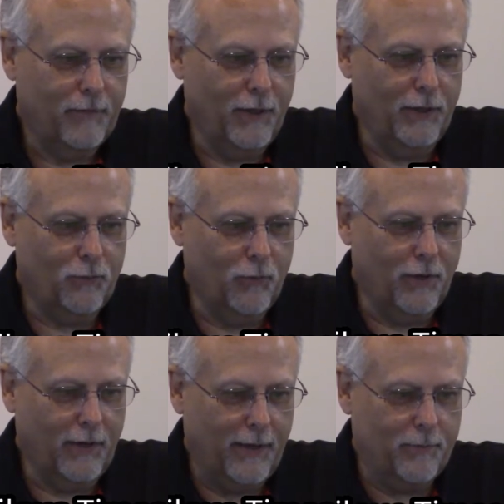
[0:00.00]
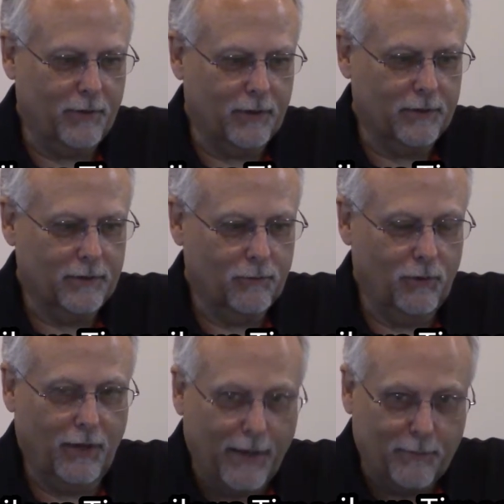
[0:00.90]
It will happen.
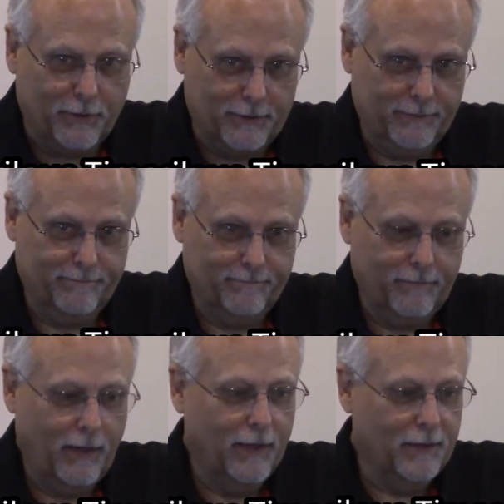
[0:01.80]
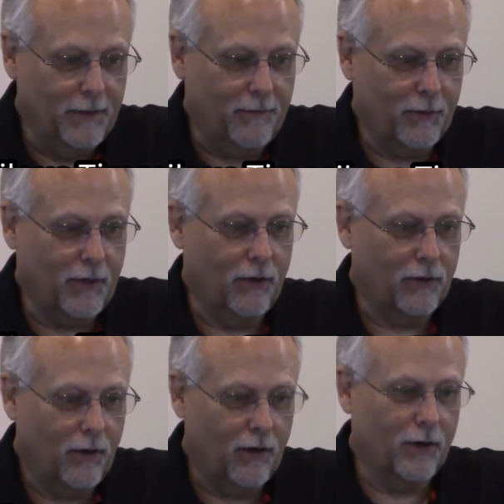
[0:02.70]
Will happen.
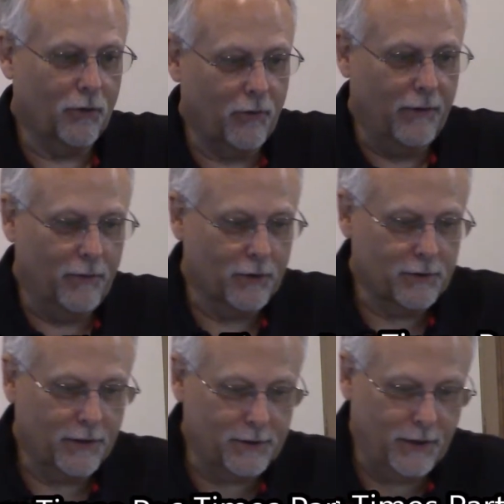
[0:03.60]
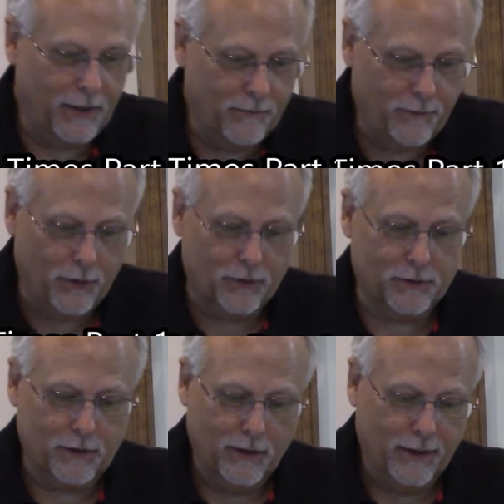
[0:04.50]
Difficult, hard, grievous, exceeding
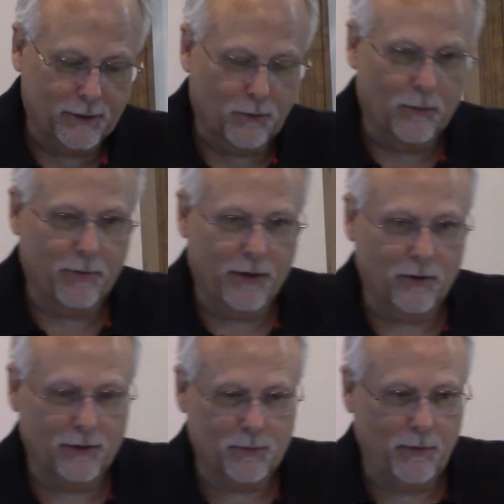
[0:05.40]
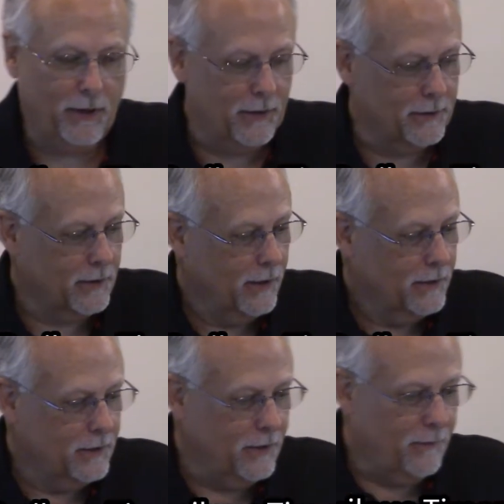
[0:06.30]
fierce. That's what perilous means.
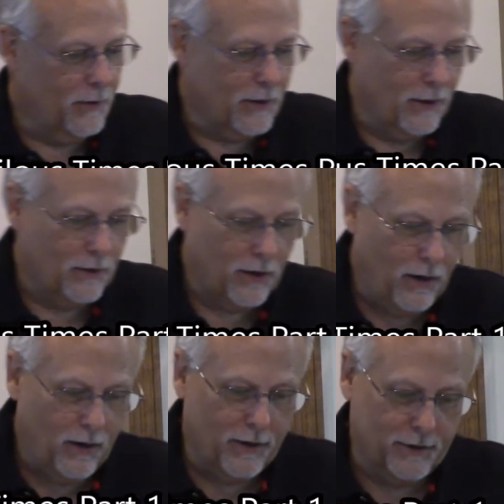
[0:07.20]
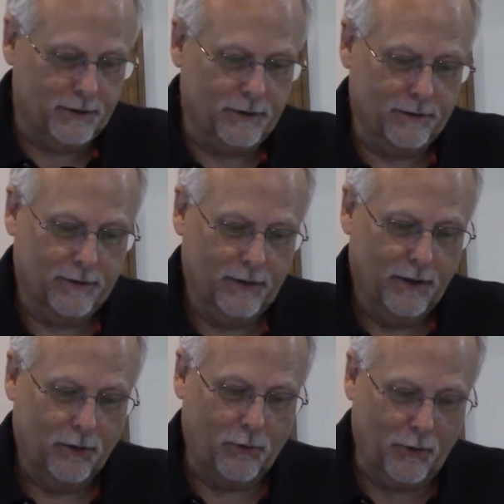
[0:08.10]
Difficult, hard,
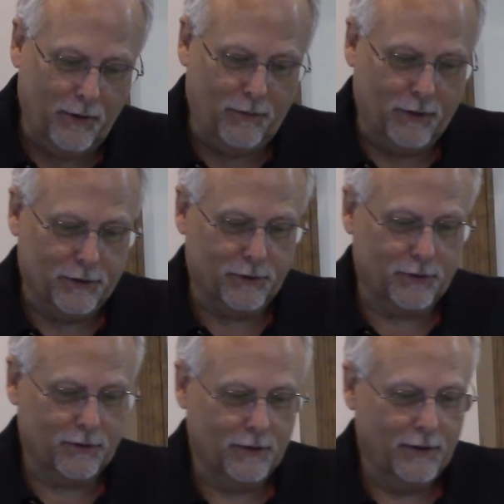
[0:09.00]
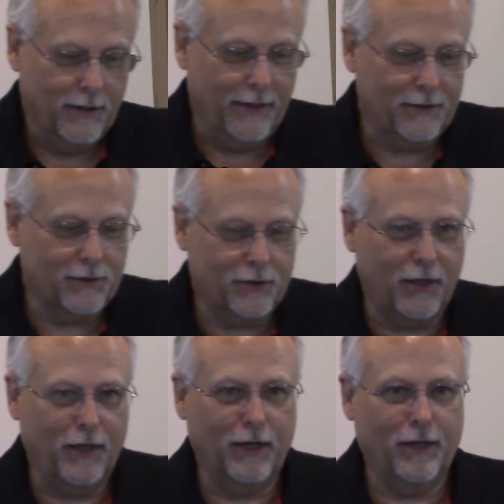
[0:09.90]
grievous,
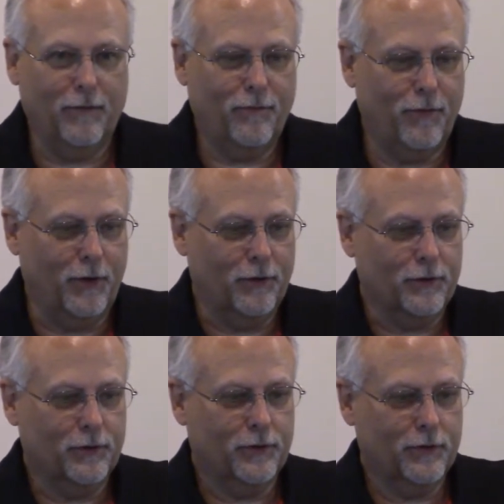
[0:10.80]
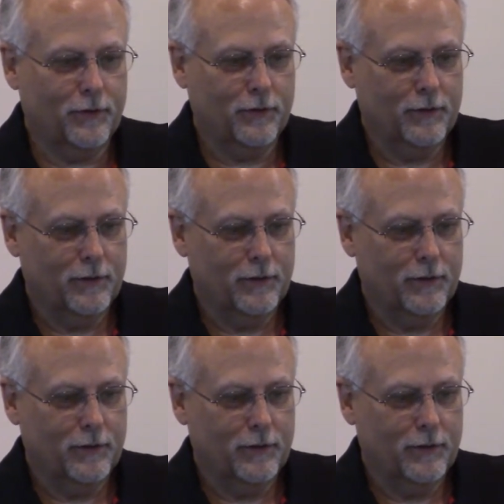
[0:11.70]
exceedingly fierce.